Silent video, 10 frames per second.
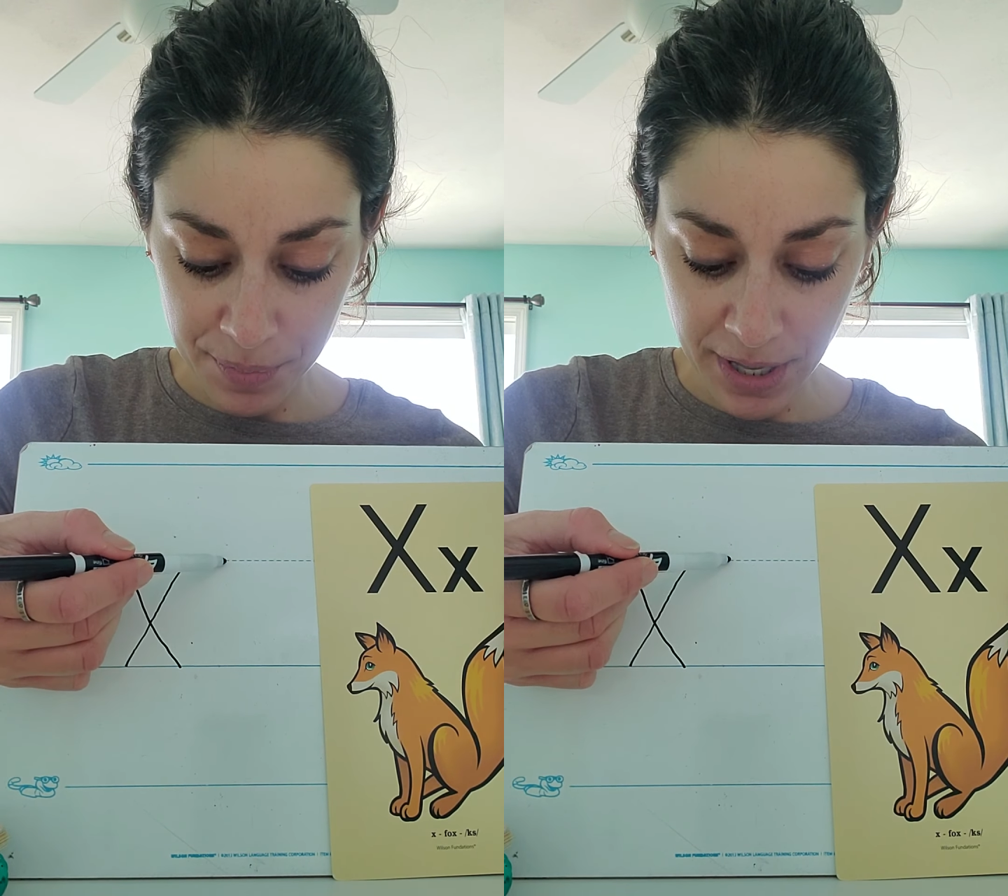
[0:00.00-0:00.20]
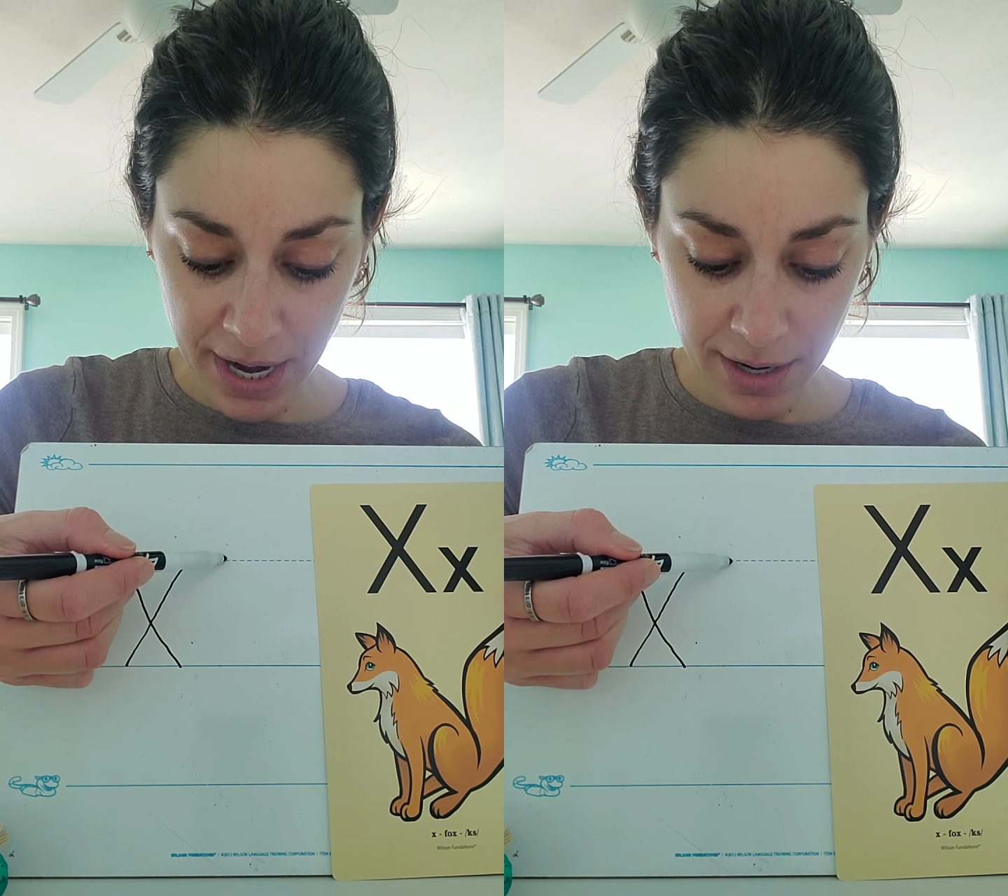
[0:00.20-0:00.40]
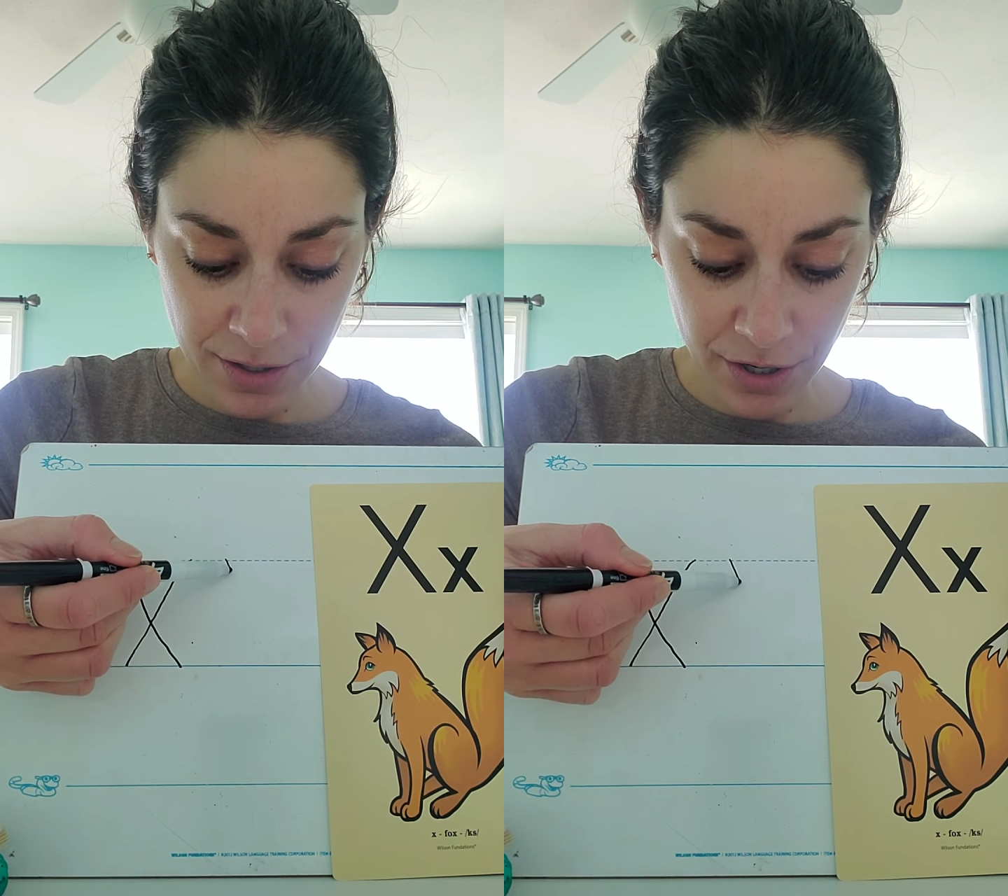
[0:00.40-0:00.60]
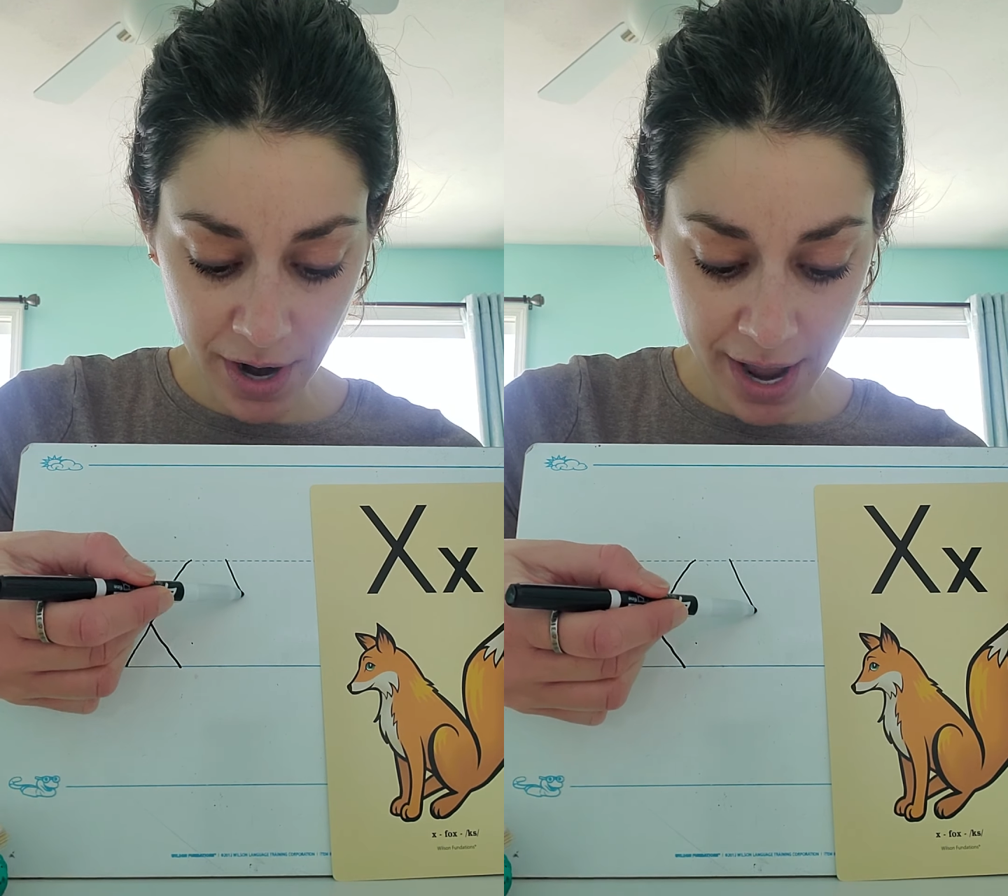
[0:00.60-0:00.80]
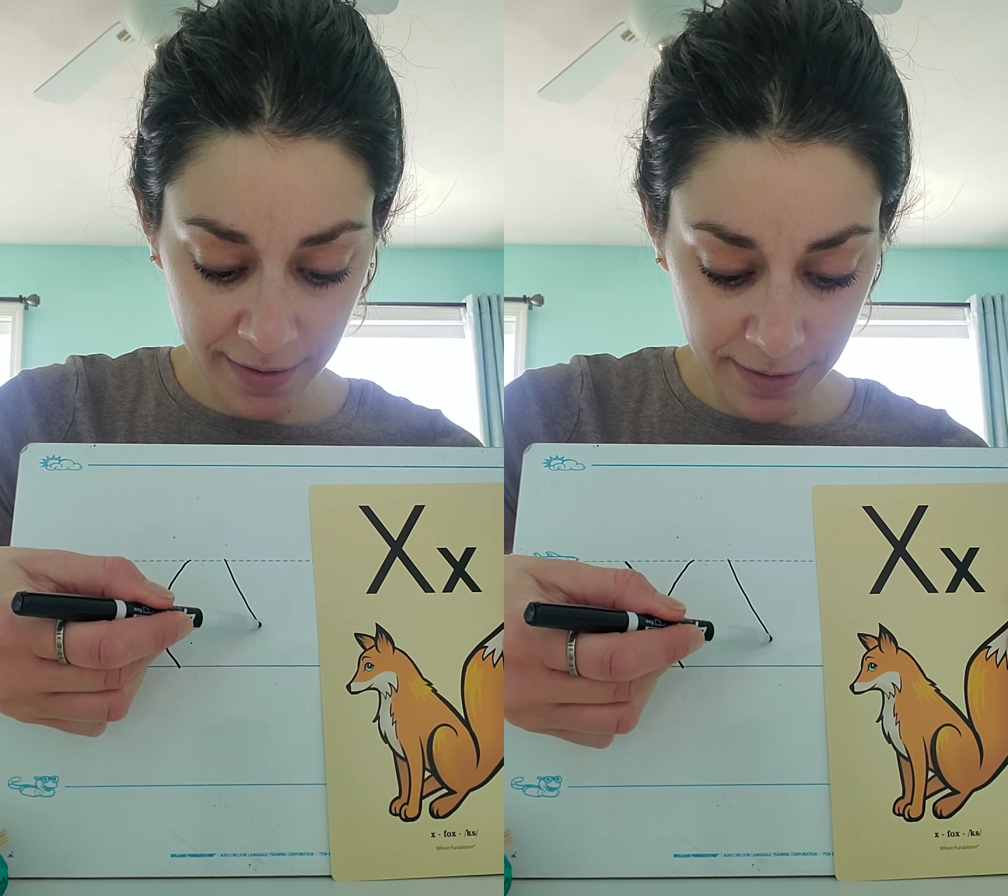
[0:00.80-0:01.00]
plain to
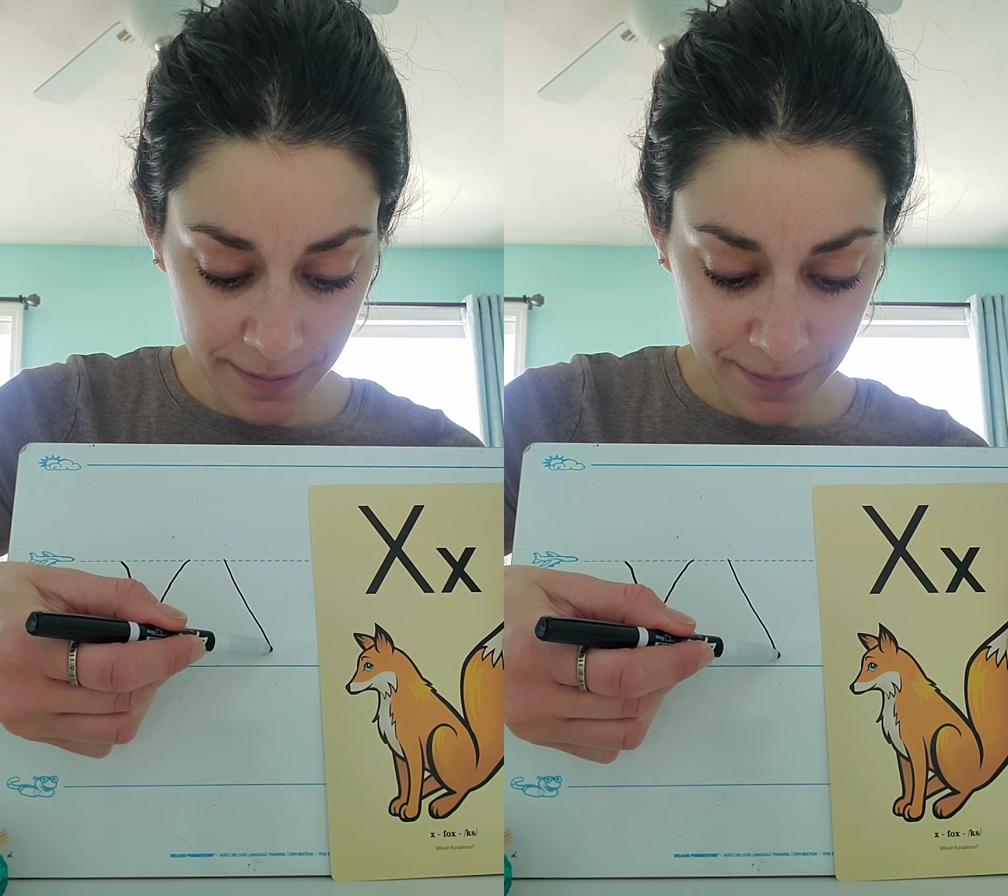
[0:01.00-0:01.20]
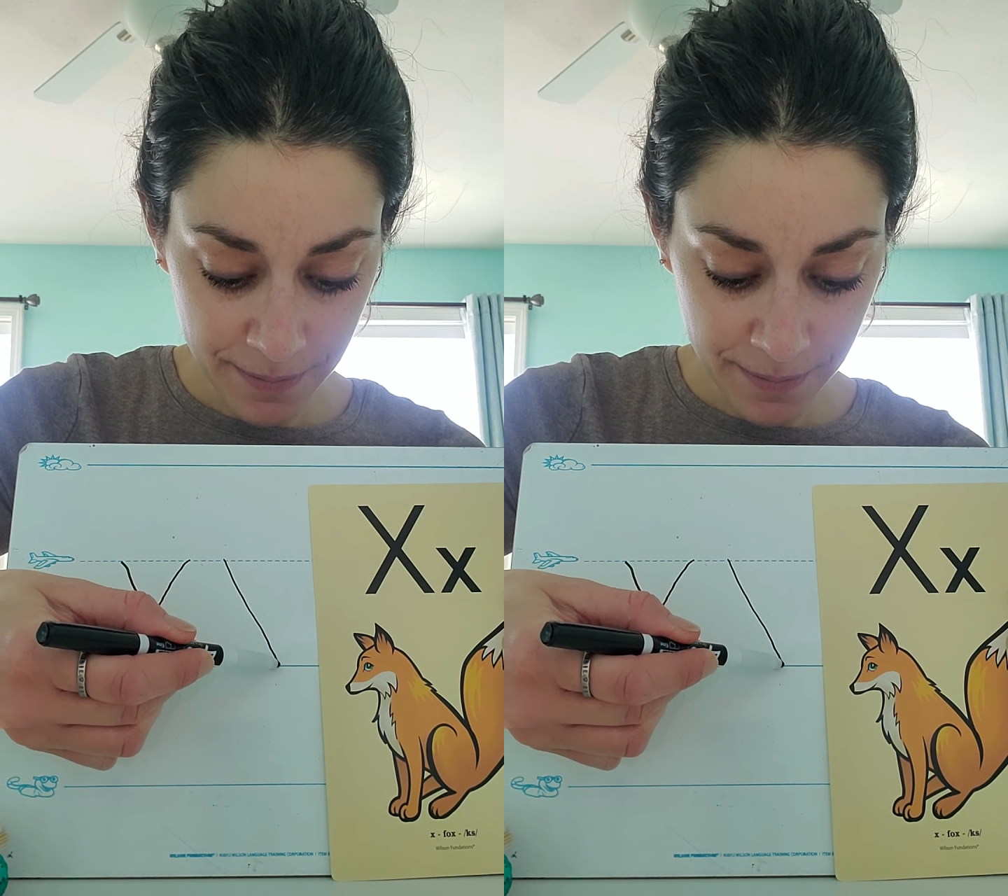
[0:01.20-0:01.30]
grass,